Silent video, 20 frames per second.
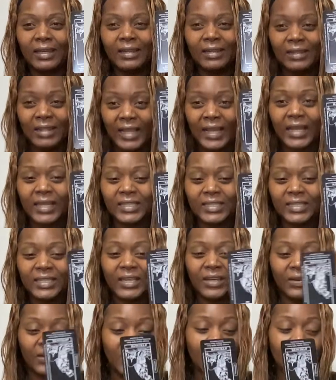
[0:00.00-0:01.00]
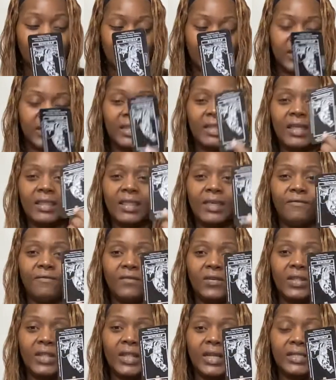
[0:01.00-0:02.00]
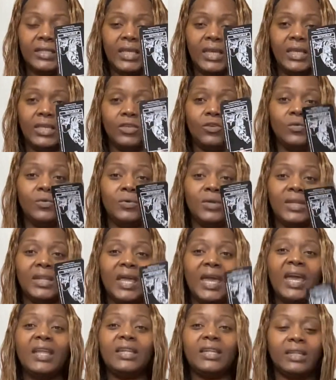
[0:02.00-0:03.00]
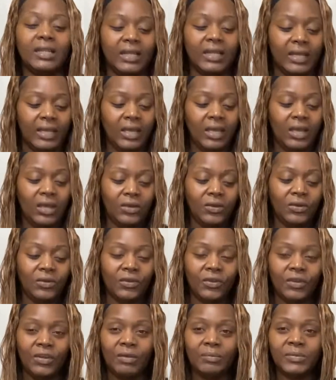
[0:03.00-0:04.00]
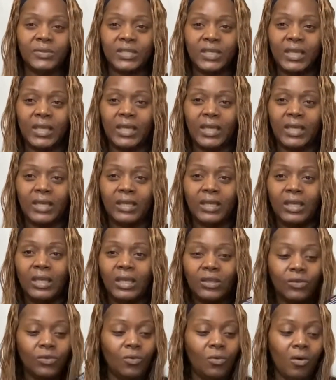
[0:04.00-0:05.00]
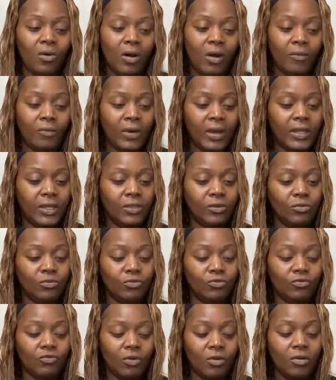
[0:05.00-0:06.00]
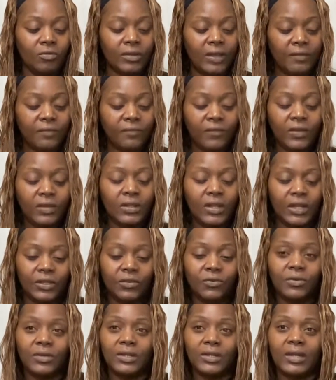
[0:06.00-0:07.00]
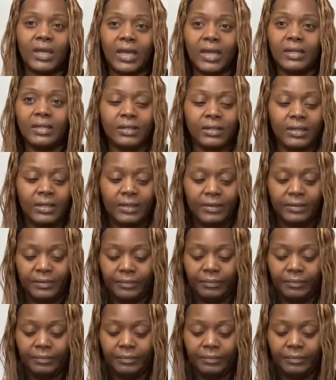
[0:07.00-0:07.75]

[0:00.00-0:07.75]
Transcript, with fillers: Like I said earlier, I said they feel like they you can handle it. You know what I'm saying? You already, you strong. They feel like you can handle it.